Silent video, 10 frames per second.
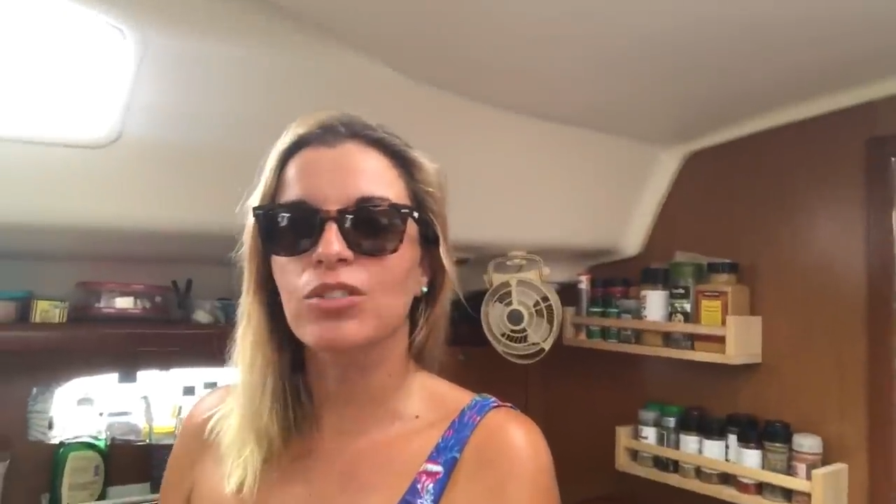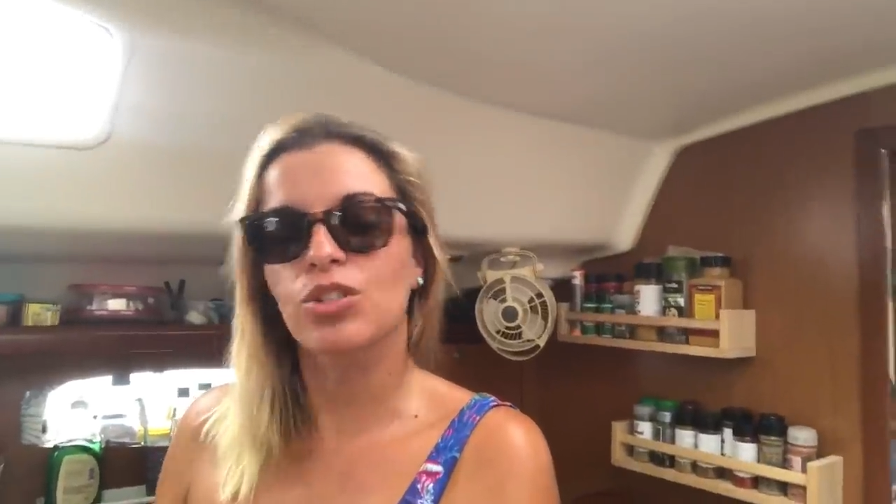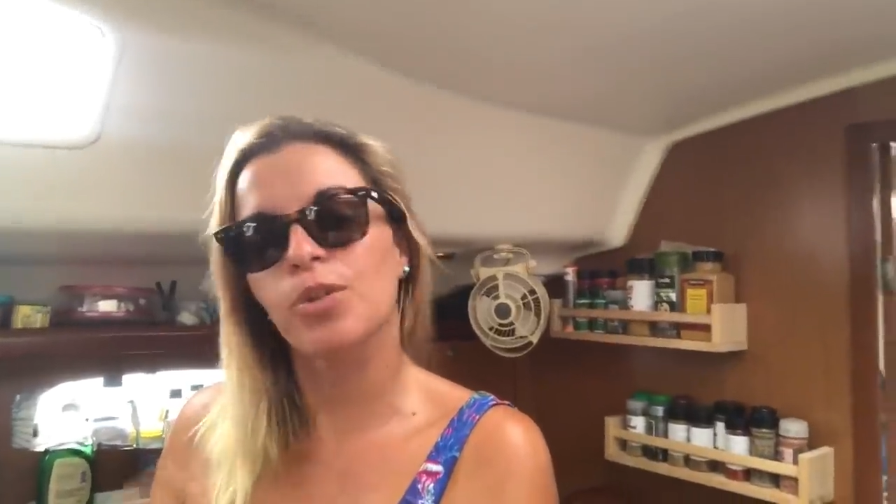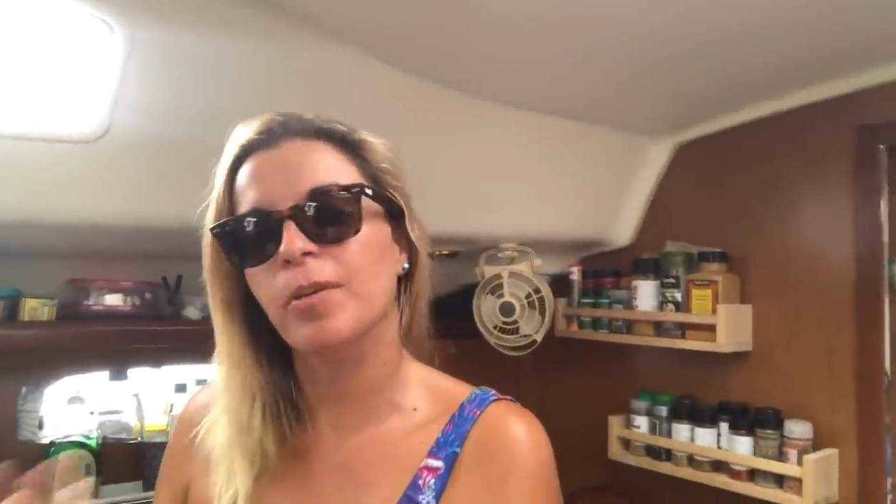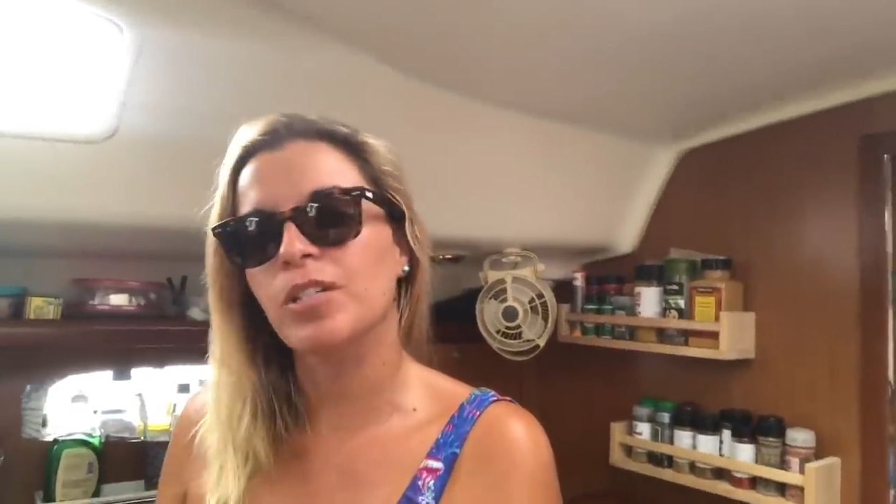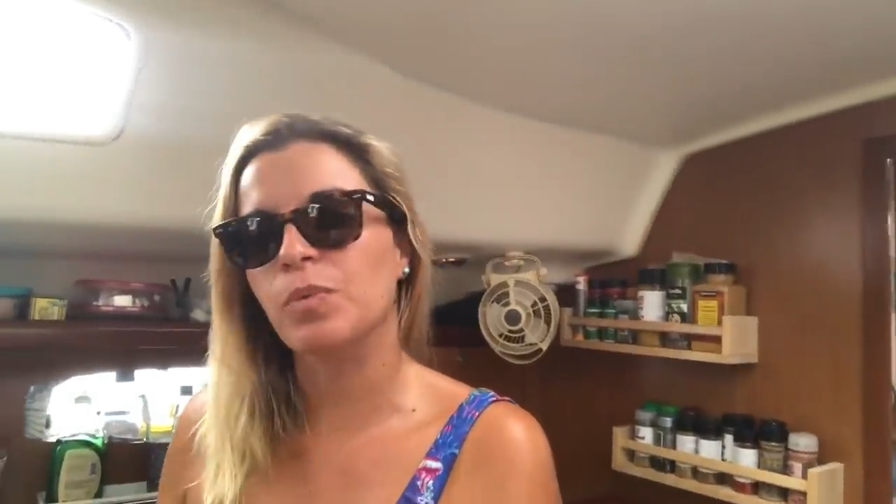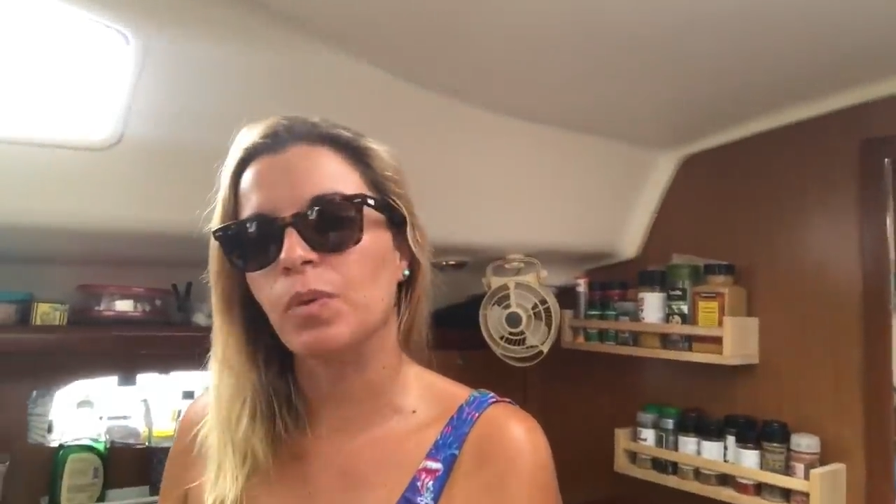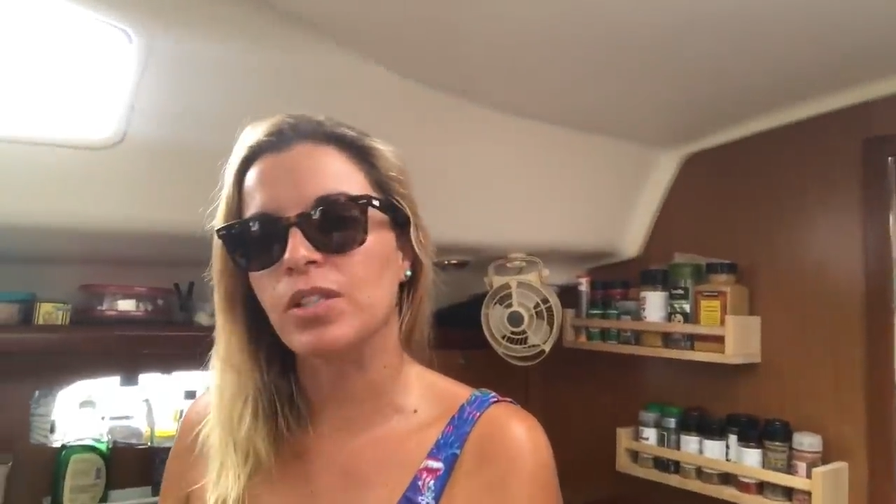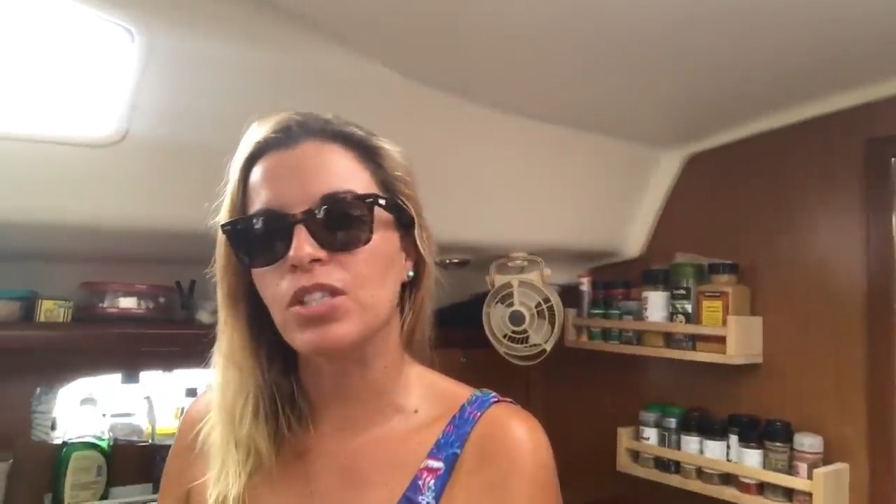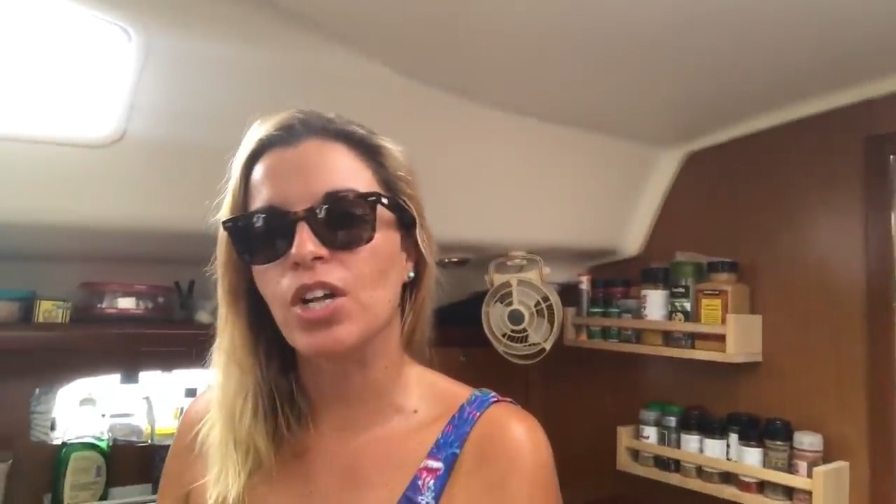two birds with
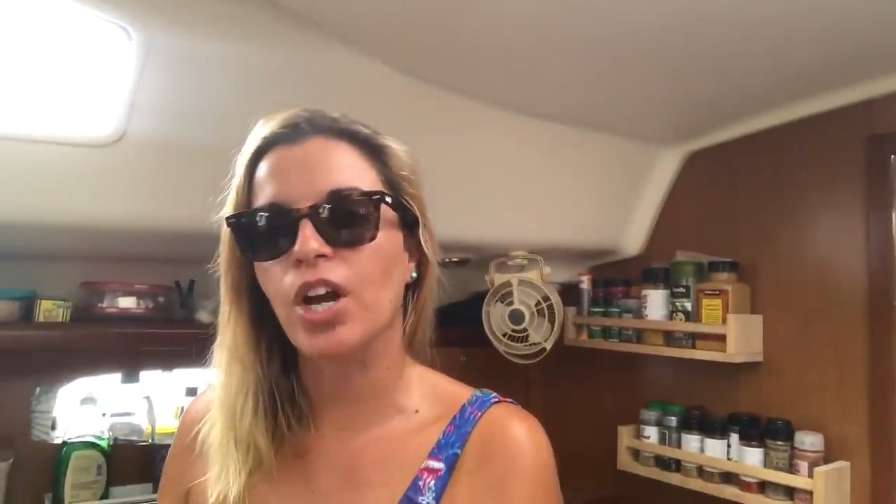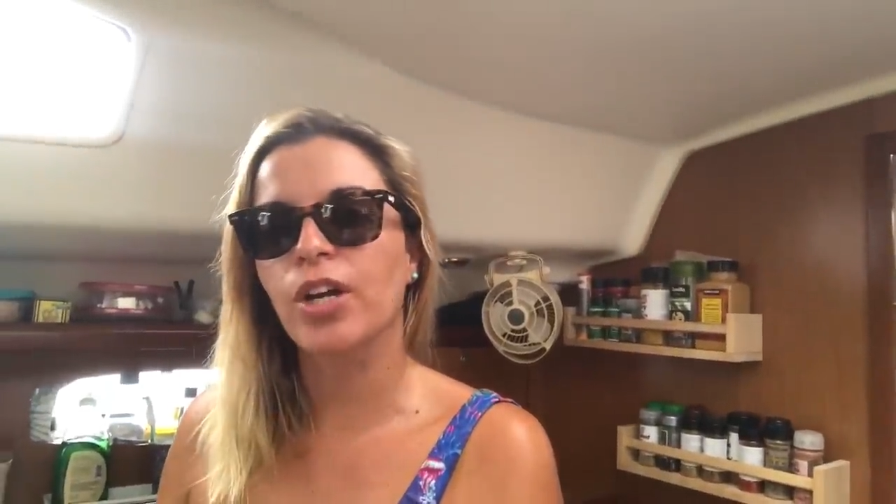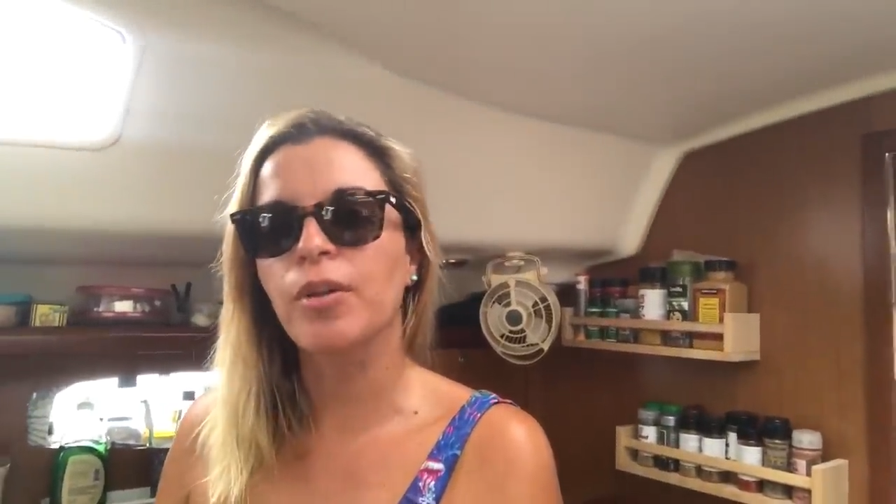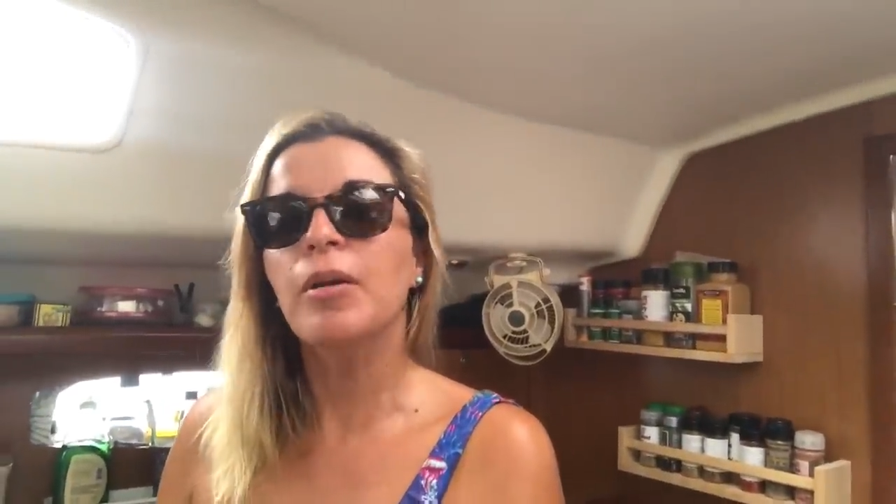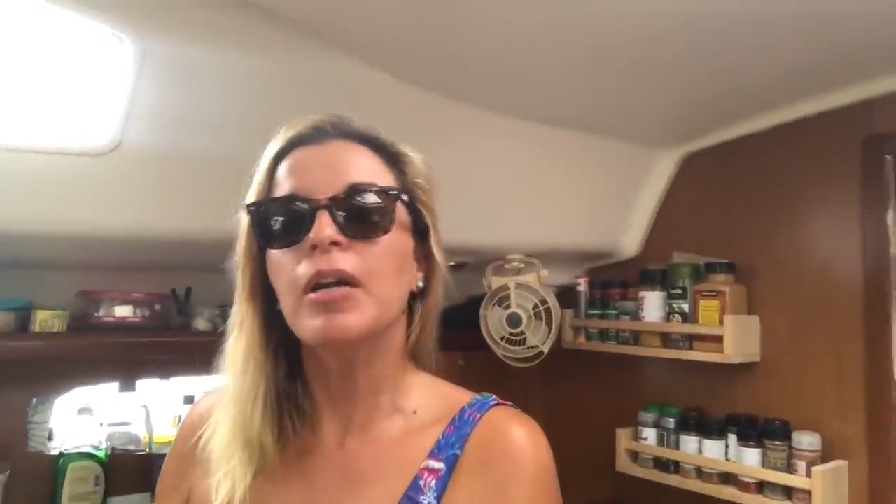one stone